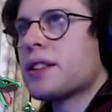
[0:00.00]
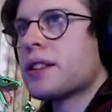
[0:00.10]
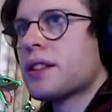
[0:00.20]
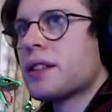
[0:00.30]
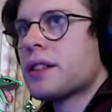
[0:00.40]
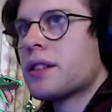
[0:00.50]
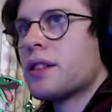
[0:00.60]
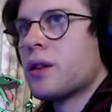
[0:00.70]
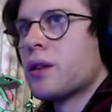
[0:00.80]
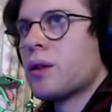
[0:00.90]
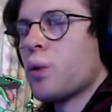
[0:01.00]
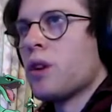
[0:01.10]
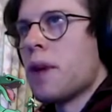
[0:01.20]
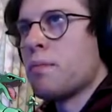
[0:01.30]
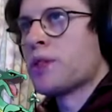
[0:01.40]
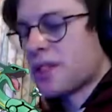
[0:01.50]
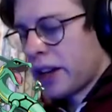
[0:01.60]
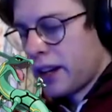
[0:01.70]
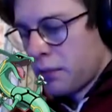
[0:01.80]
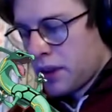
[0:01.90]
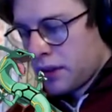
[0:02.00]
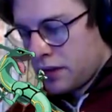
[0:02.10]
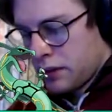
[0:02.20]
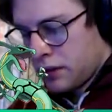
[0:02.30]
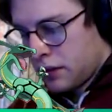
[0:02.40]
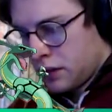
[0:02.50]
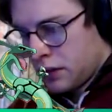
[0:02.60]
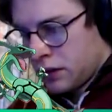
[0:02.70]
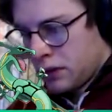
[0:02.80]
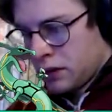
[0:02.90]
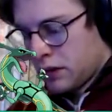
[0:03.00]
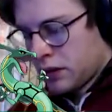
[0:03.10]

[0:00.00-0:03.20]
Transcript: Let me just use all my shields, and yeah,